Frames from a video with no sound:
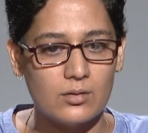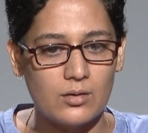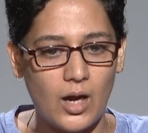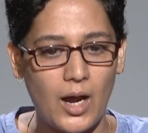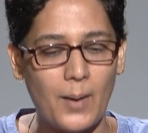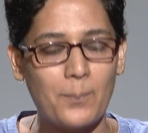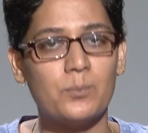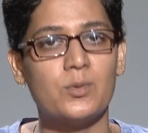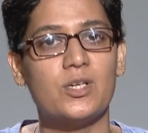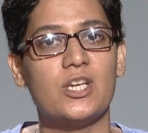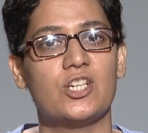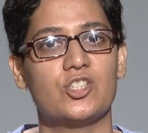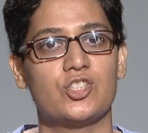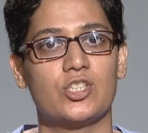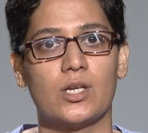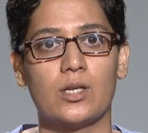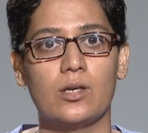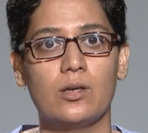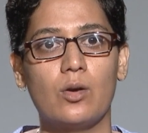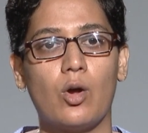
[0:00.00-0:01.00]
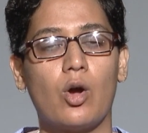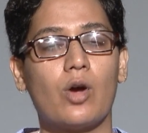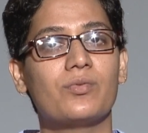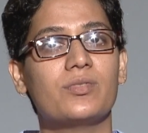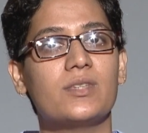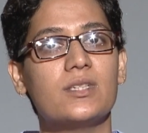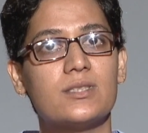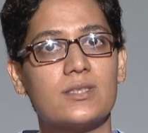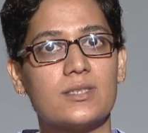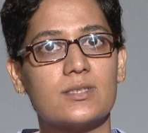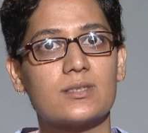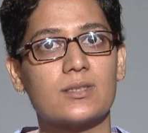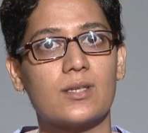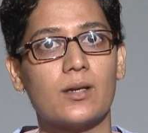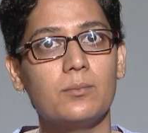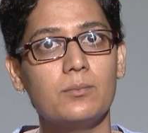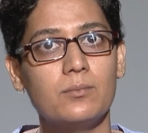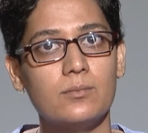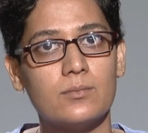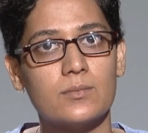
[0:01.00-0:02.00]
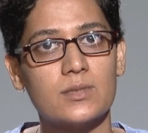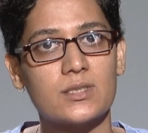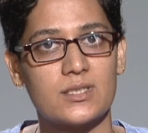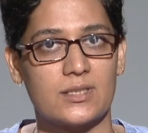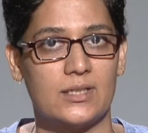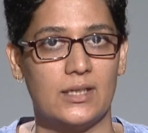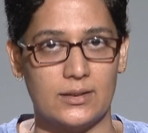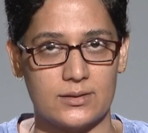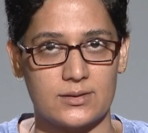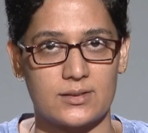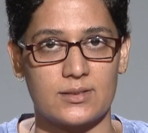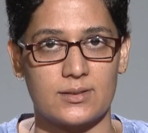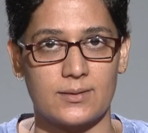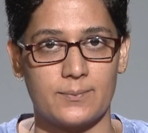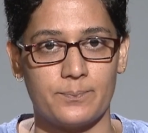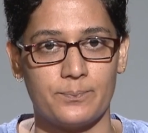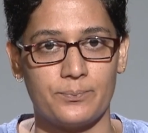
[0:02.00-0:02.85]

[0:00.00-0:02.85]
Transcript: updation of the system states.